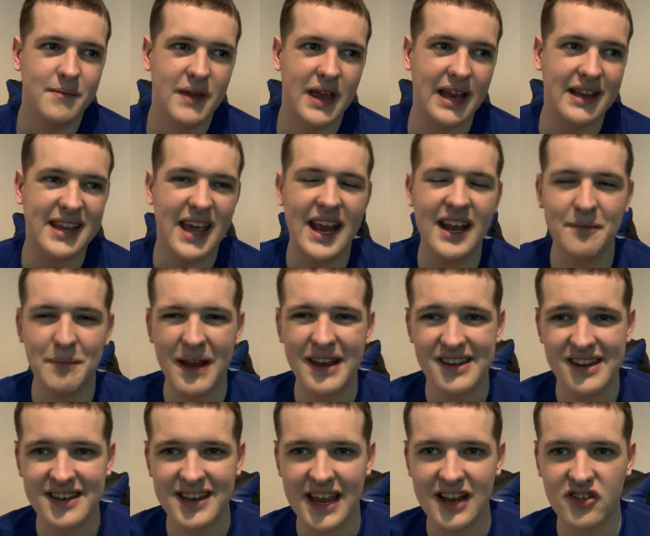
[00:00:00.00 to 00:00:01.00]
He
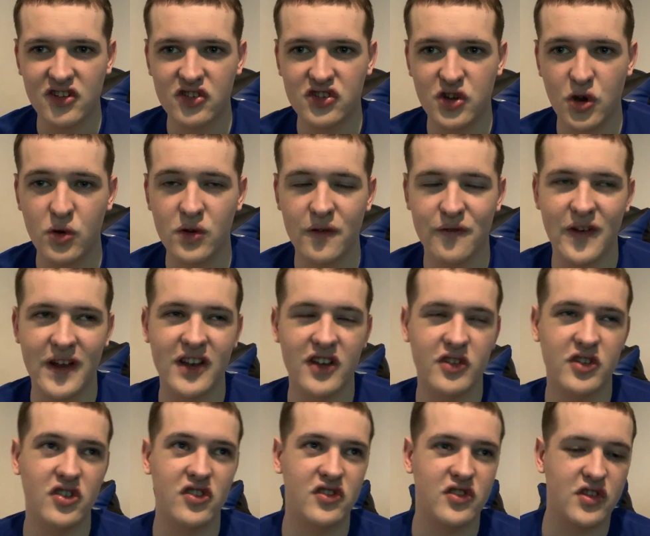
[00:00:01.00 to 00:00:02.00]
basically takes on two defenders
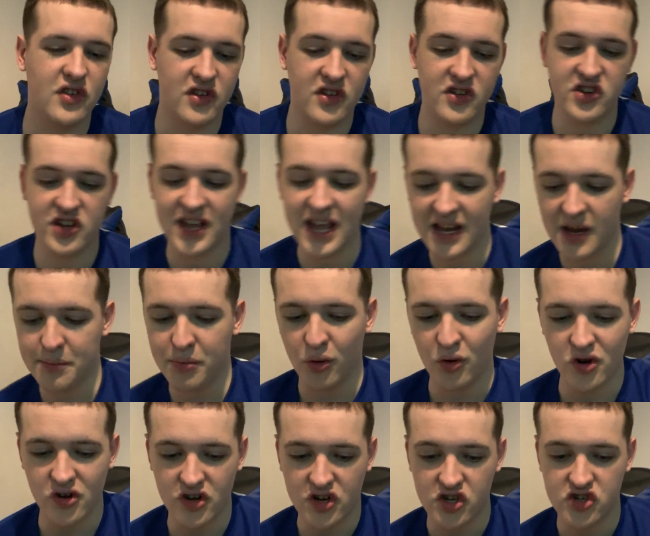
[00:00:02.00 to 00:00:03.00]
because to get the ball
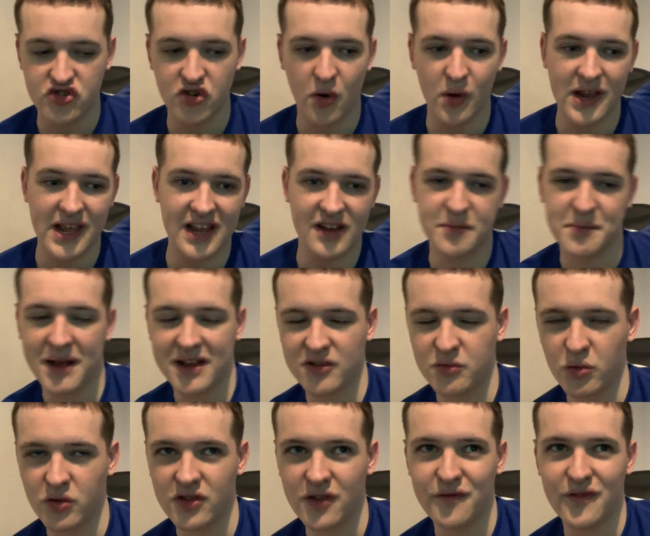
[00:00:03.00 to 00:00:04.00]
under control, he gets past
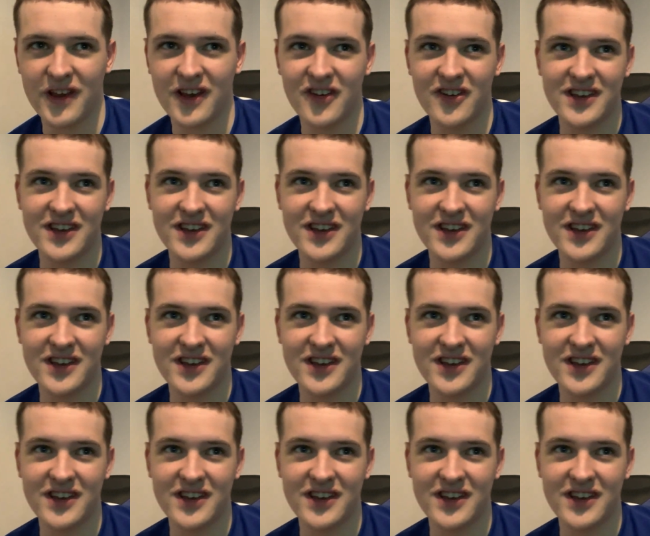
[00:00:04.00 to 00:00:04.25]
one defender.